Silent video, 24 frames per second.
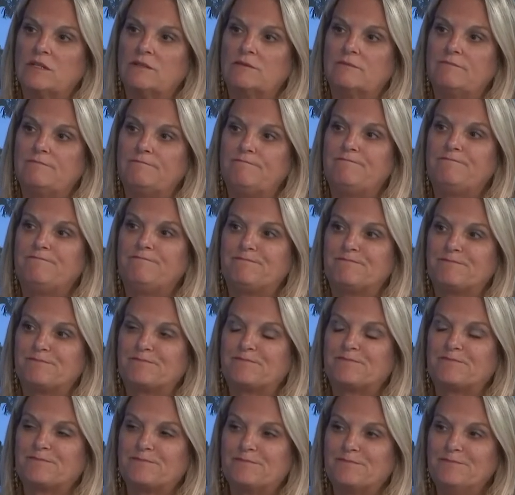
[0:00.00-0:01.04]
Wow.
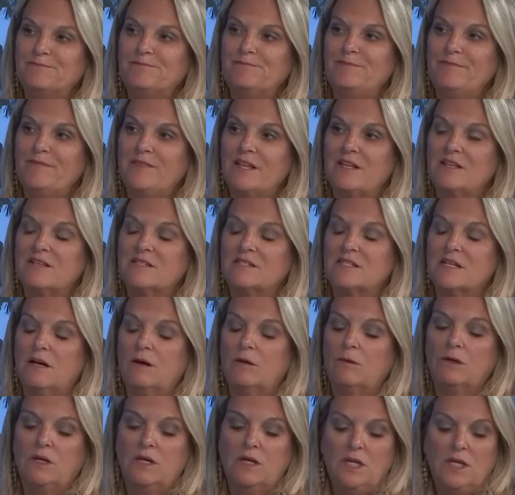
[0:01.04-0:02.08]

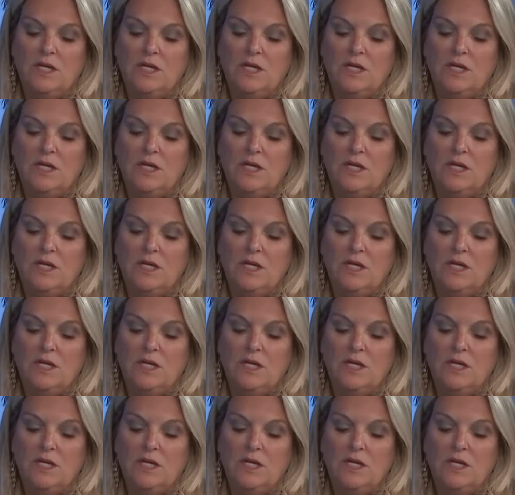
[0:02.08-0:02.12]
So.